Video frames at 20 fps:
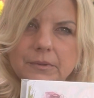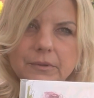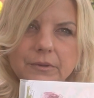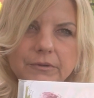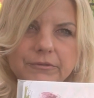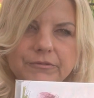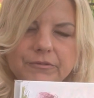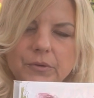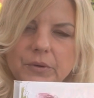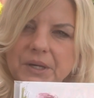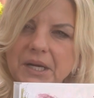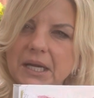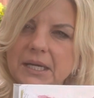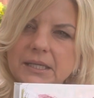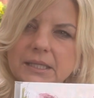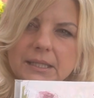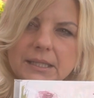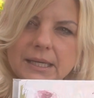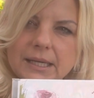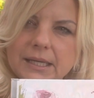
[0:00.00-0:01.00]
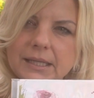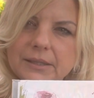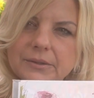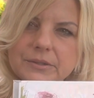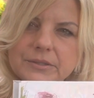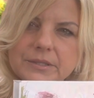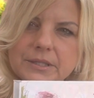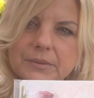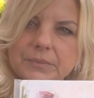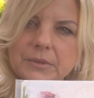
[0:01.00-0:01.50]
or $4.99
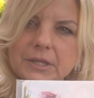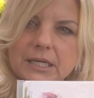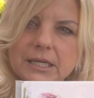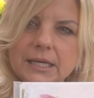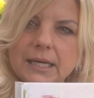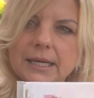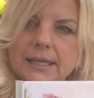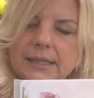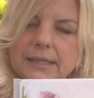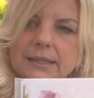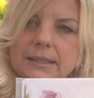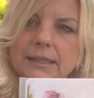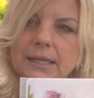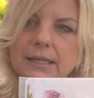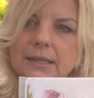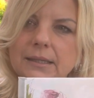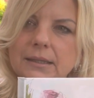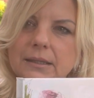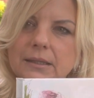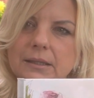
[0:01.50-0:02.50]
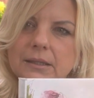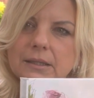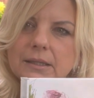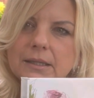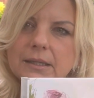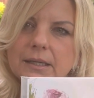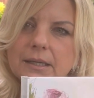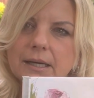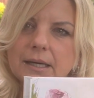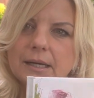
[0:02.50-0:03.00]
or something. And
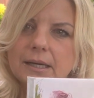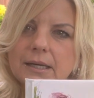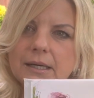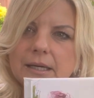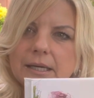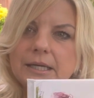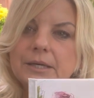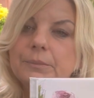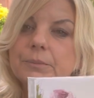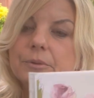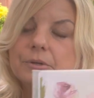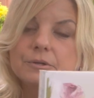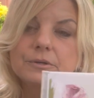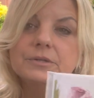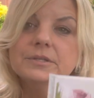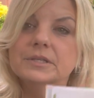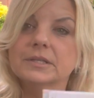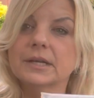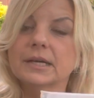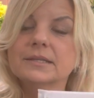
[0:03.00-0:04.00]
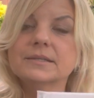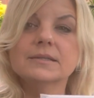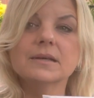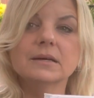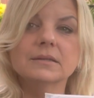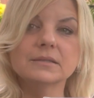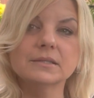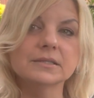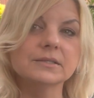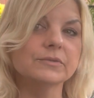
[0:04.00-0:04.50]
in person, I
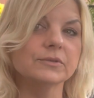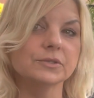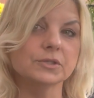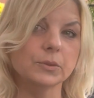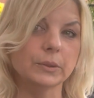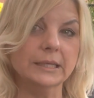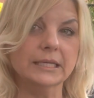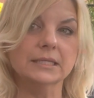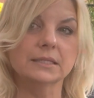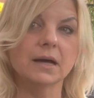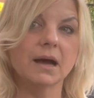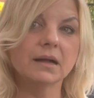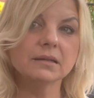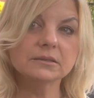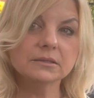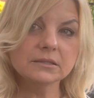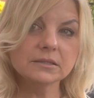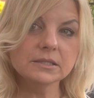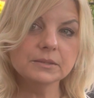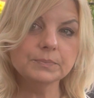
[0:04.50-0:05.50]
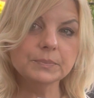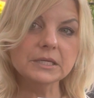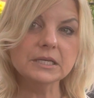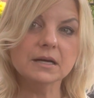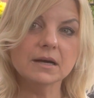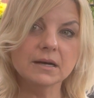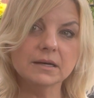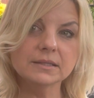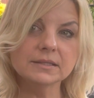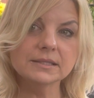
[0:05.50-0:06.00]
sell these for $20
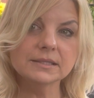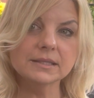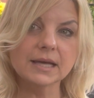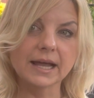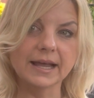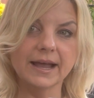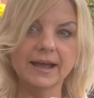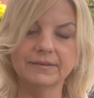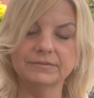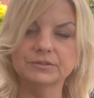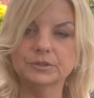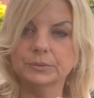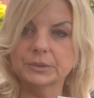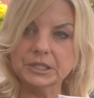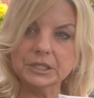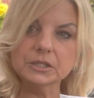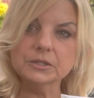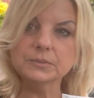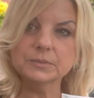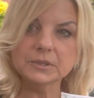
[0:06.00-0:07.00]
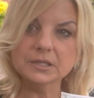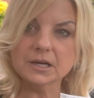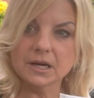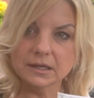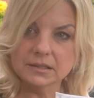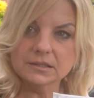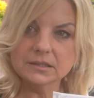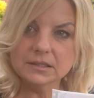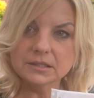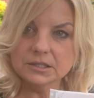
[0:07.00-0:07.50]
because I have to recoup the
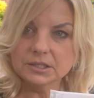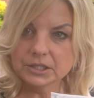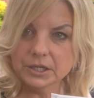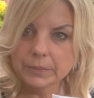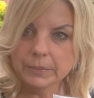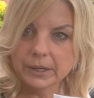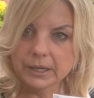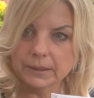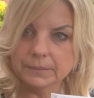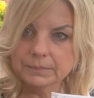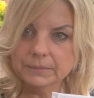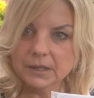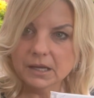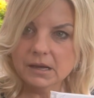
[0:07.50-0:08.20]
cost of the shipping.